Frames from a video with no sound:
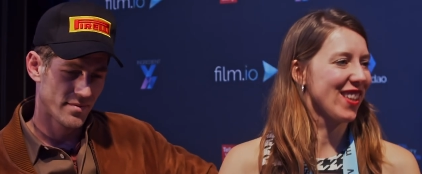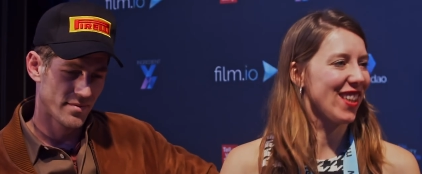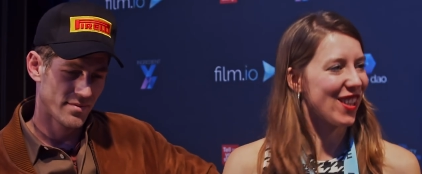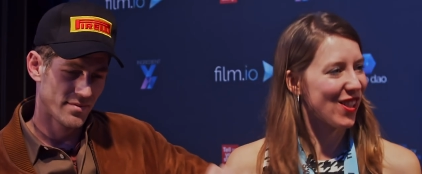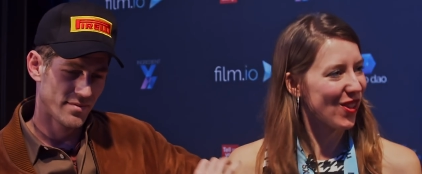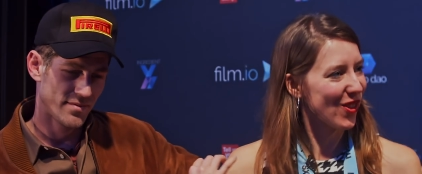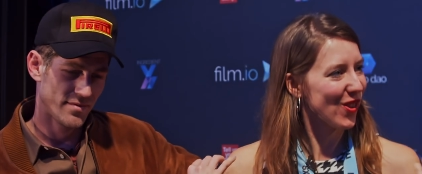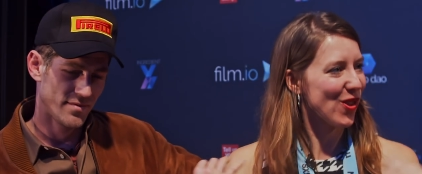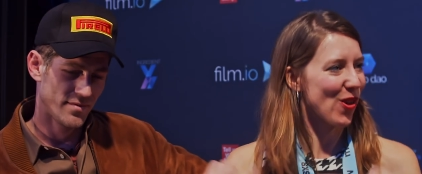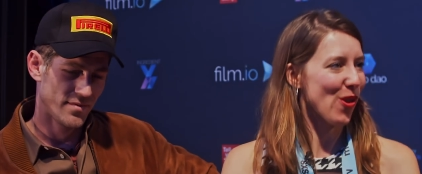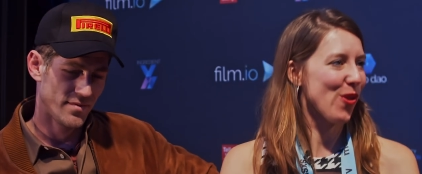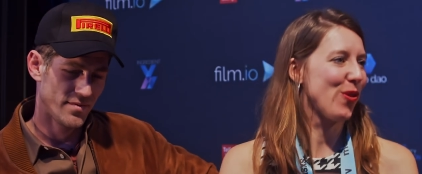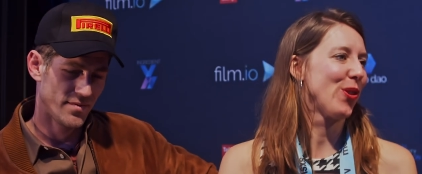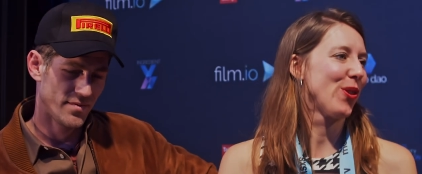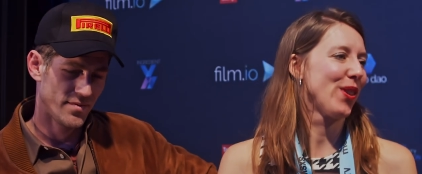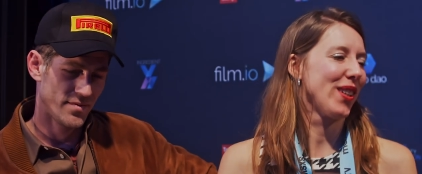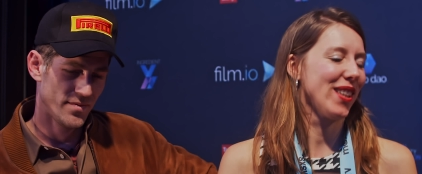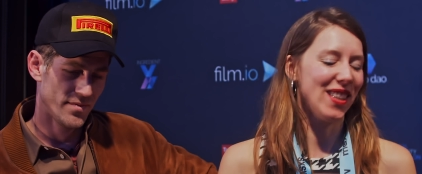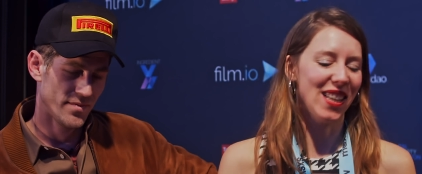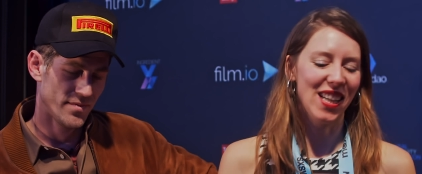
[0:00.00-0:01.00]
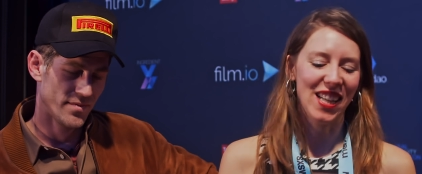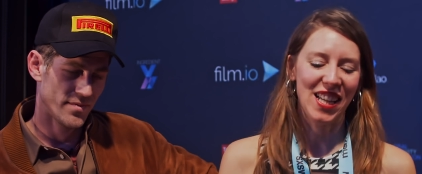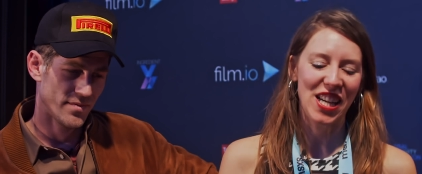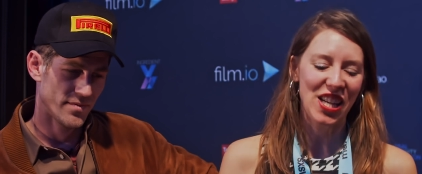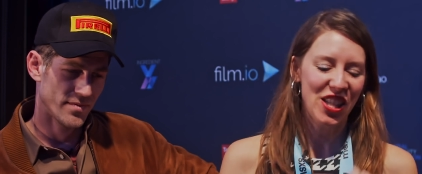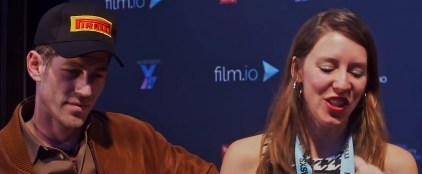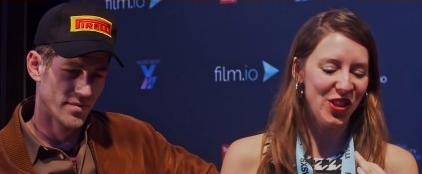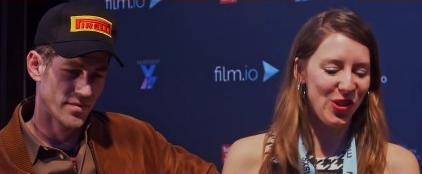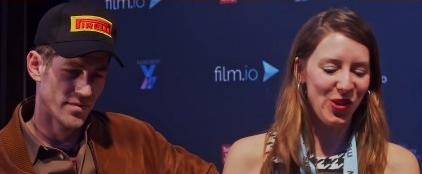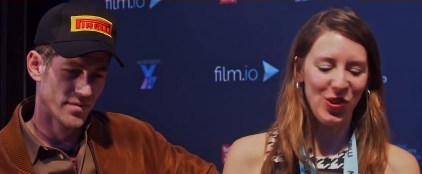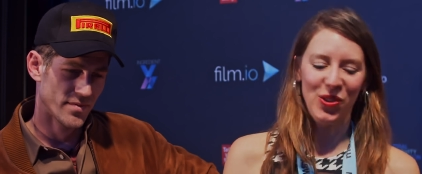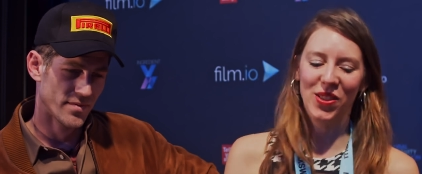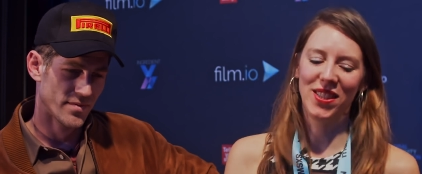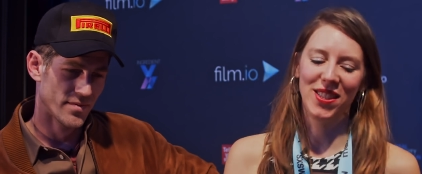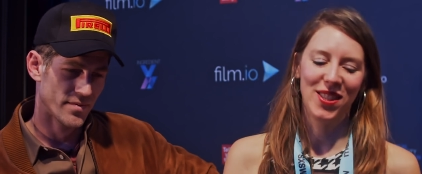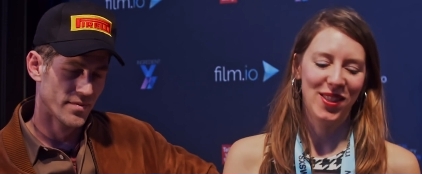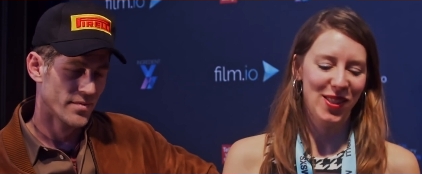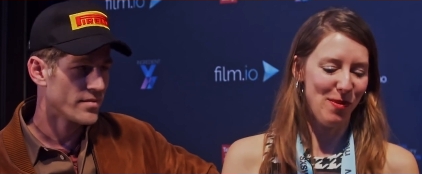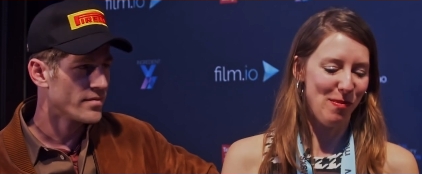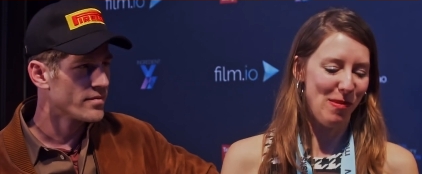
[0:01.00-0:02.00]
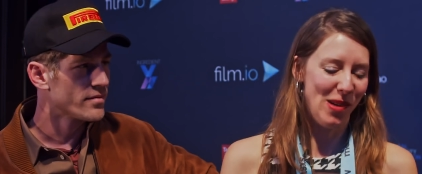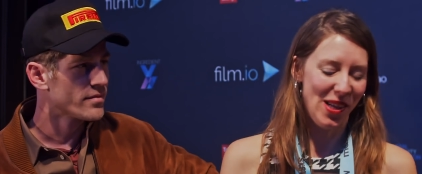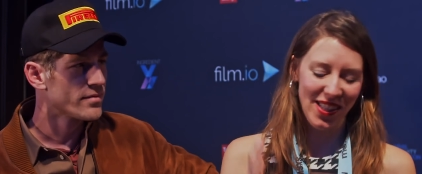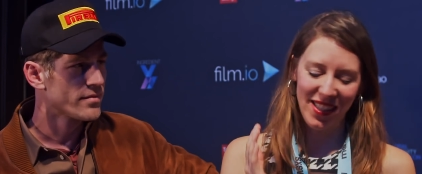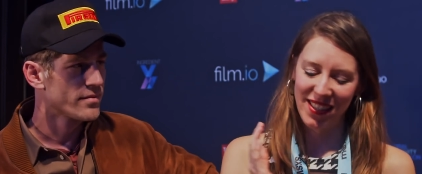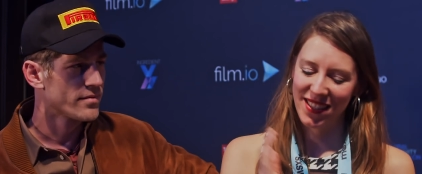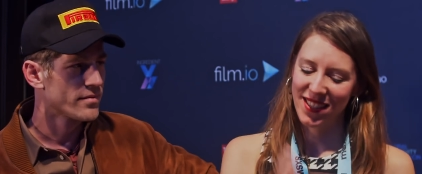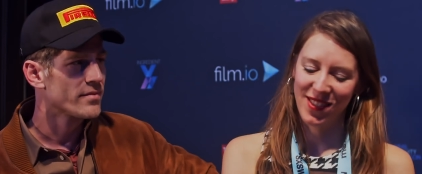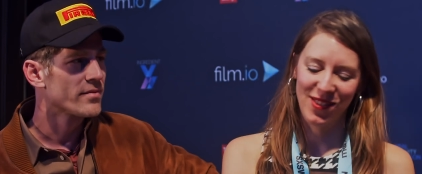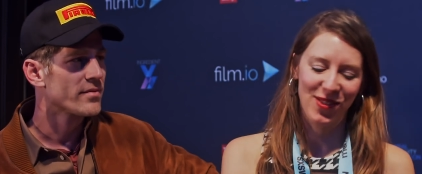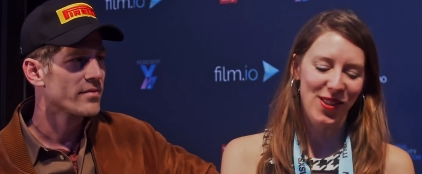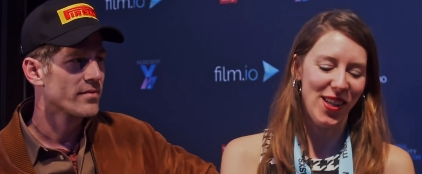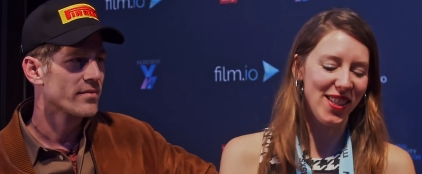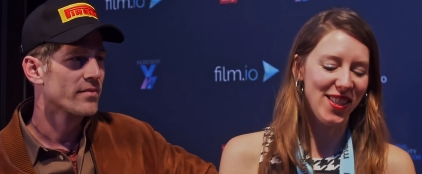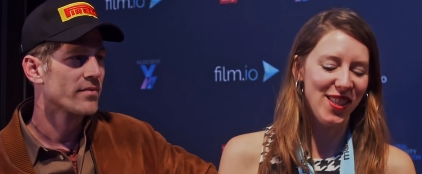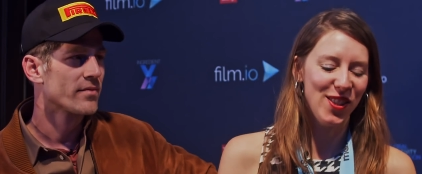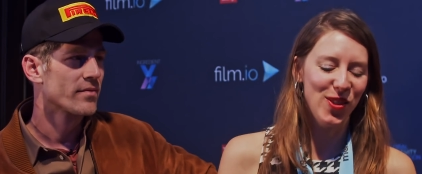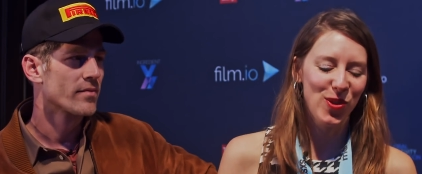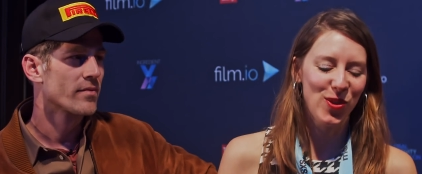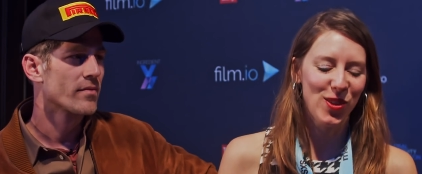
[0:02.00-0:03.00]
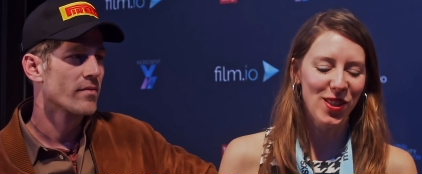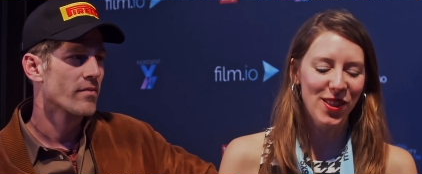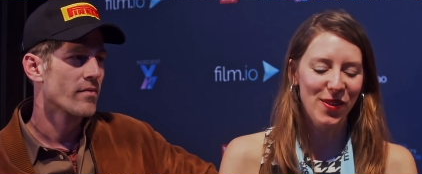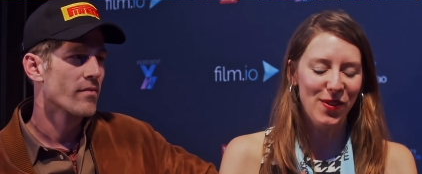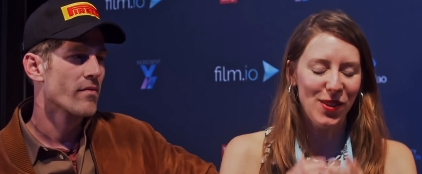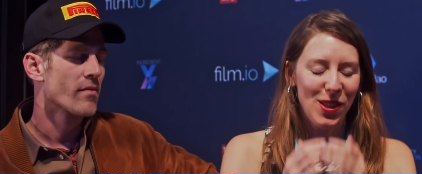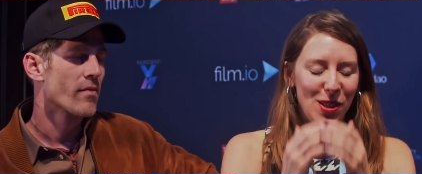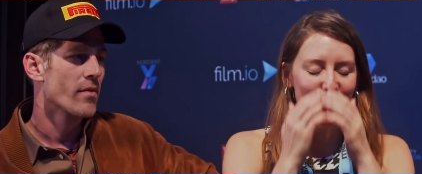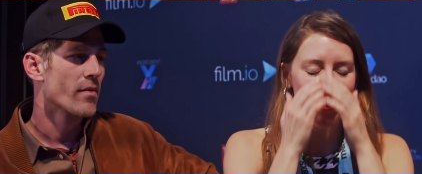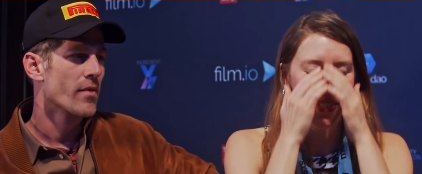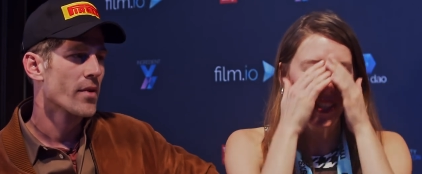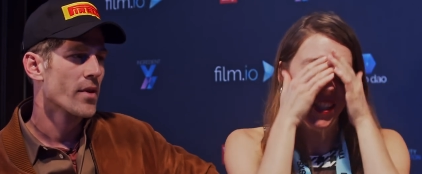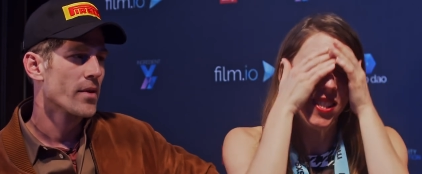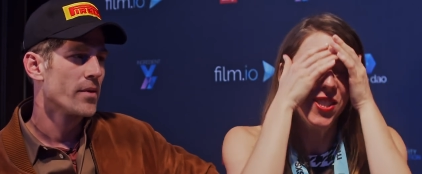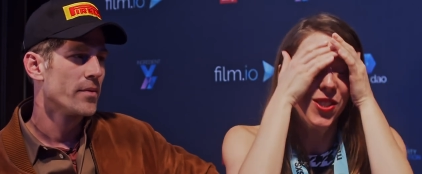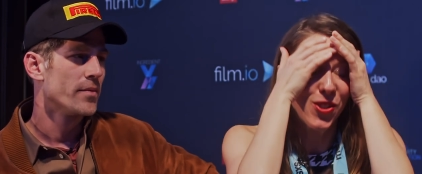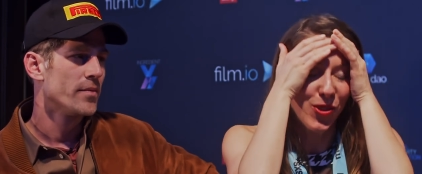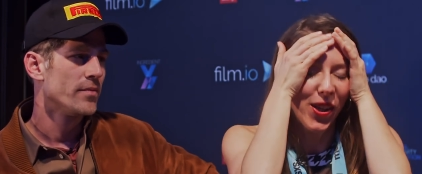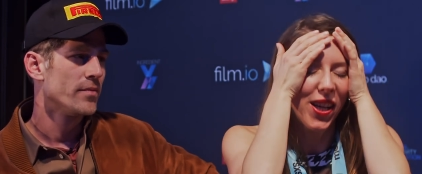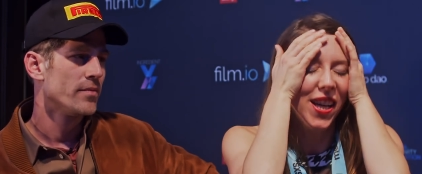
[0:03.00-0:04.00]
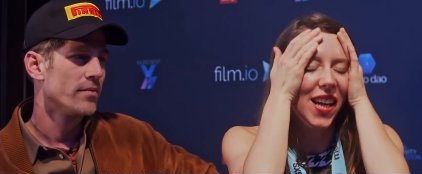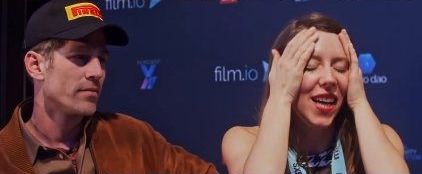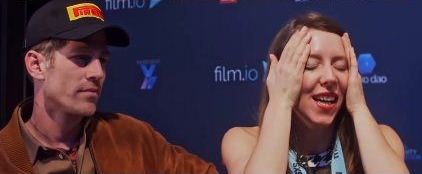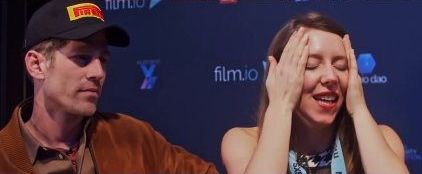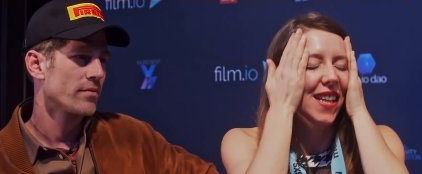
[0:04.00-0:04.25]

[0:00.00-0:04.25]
Speaker 1: like you go for it, like into into the market straight into the film industry.